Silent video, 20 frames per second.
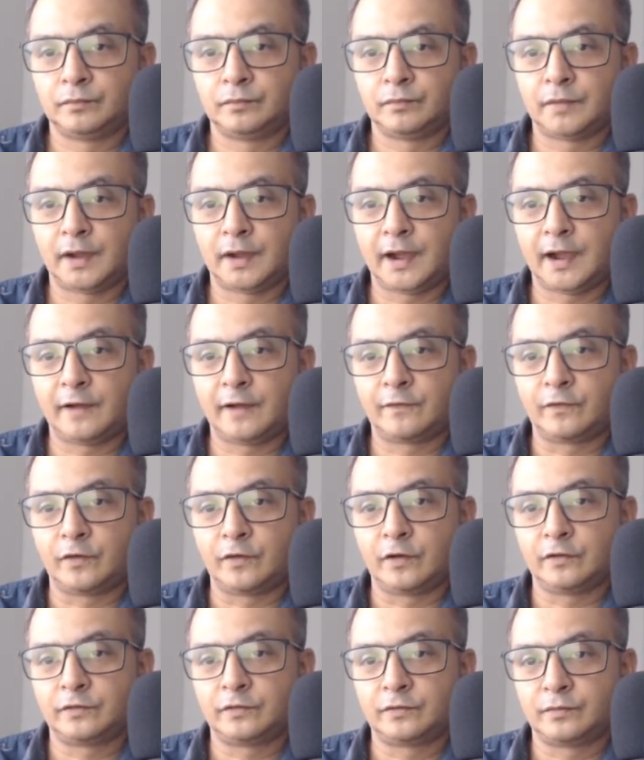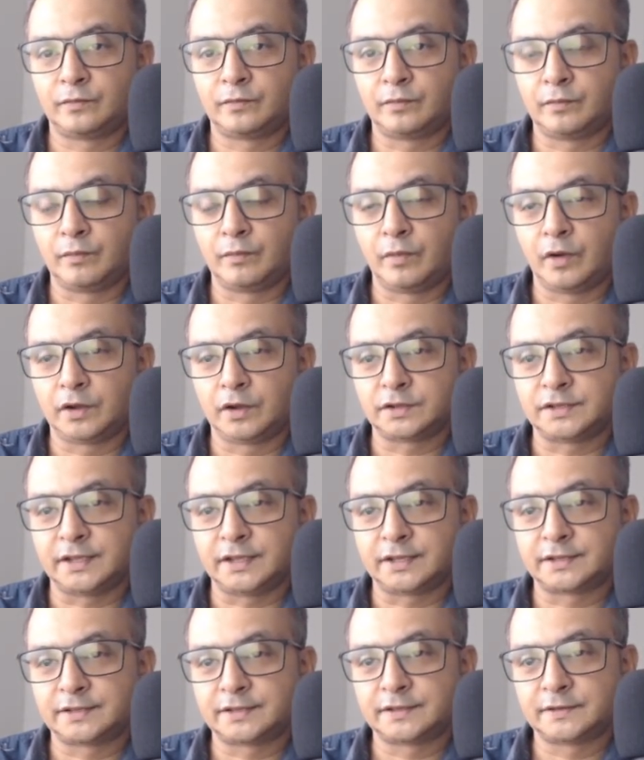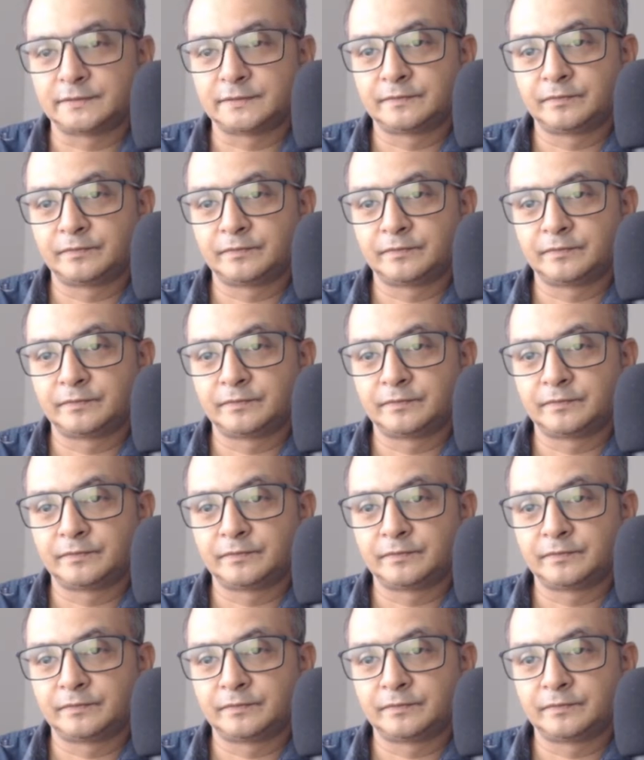half of box x.